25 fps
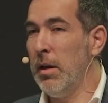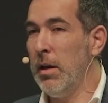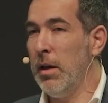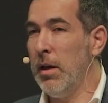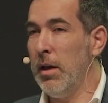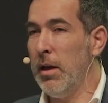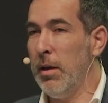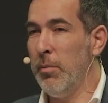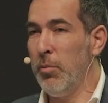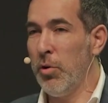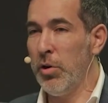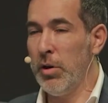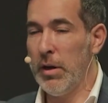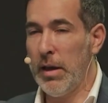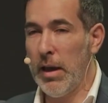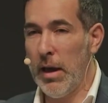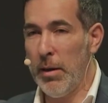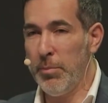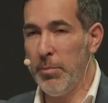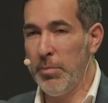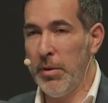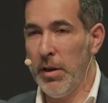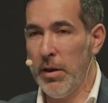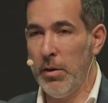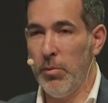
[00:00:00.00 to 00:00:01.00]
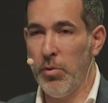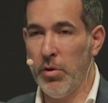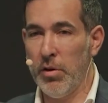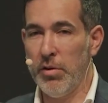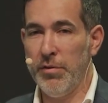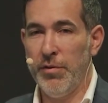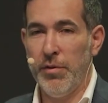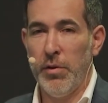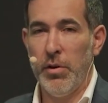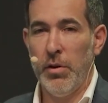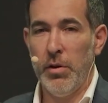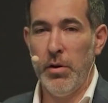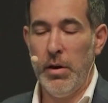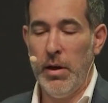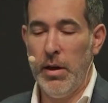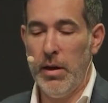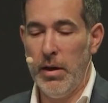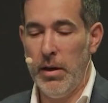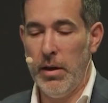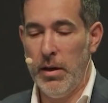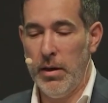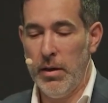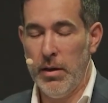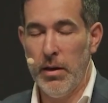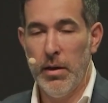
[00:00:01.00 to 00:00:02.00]
I'm Oren Kaplan. I work
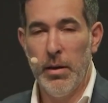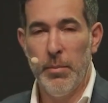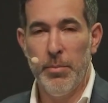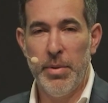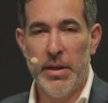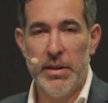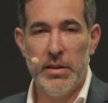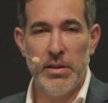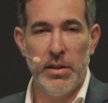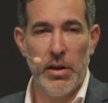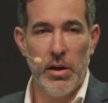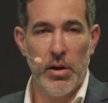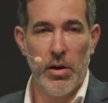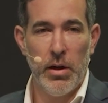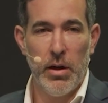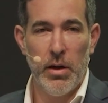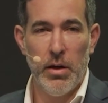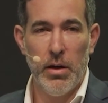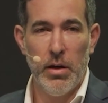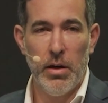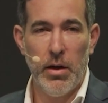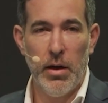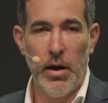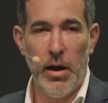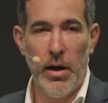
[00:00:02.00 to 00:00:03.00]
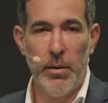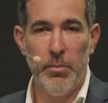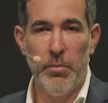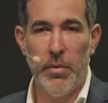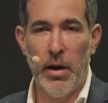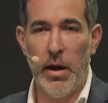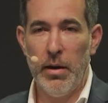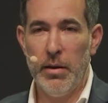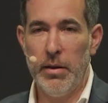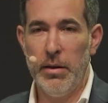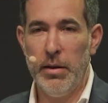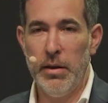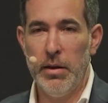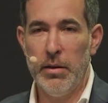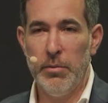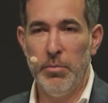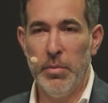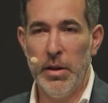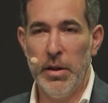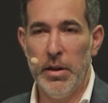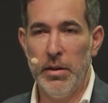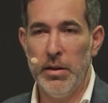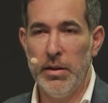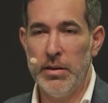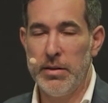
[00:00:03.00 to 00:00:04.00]
for Pentera. I lead
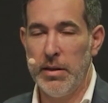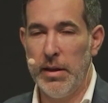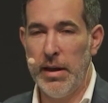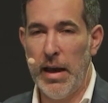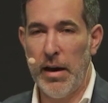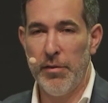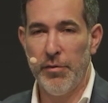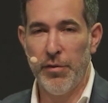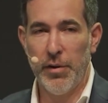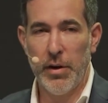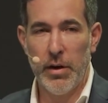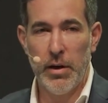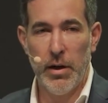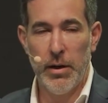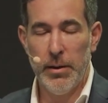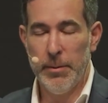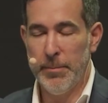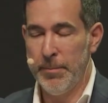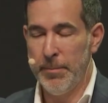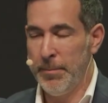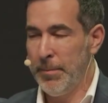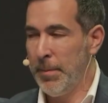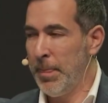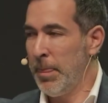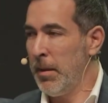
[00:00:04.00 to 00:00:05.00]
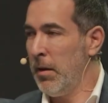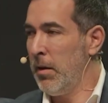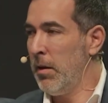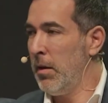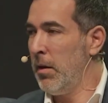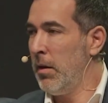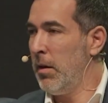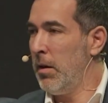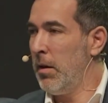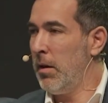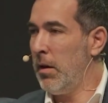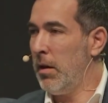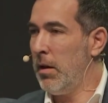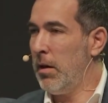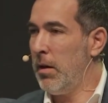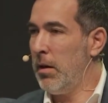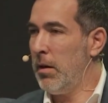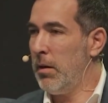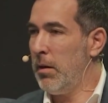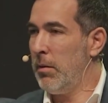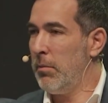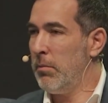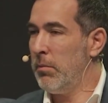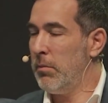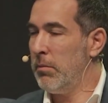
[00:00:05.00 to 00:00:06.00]
Middle East and Africa.
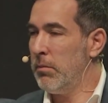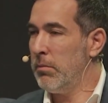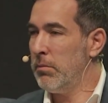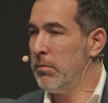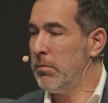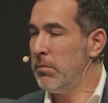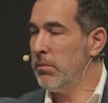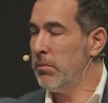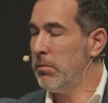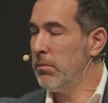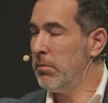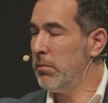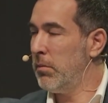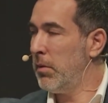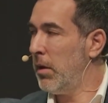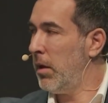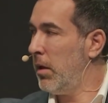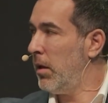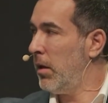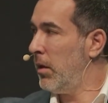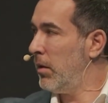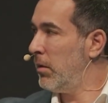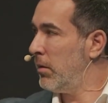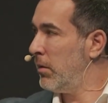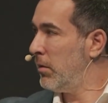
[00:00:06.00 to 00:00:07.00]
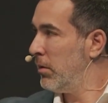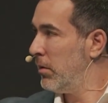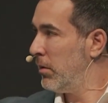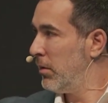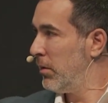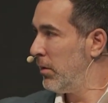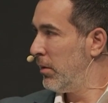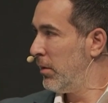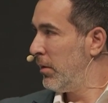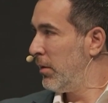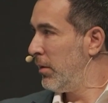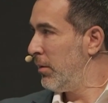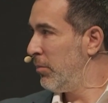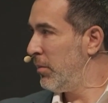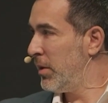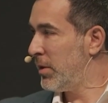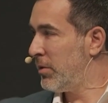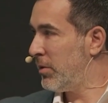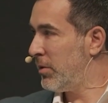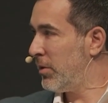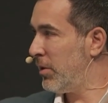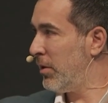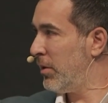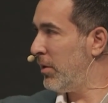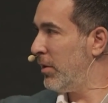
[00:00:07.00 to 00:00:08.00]
And
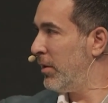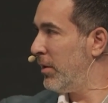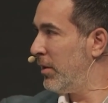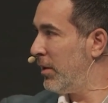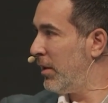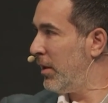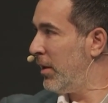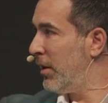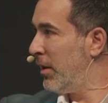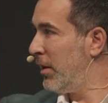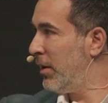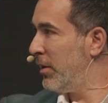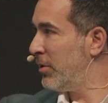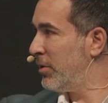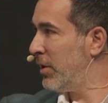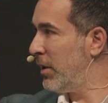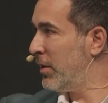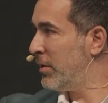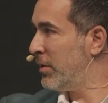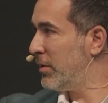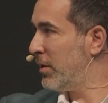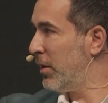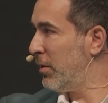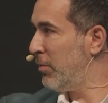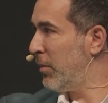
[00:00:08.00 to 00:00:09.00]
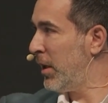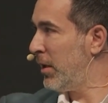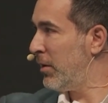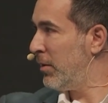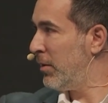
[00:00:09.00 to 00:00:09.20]
Mr. Sheikh Salman,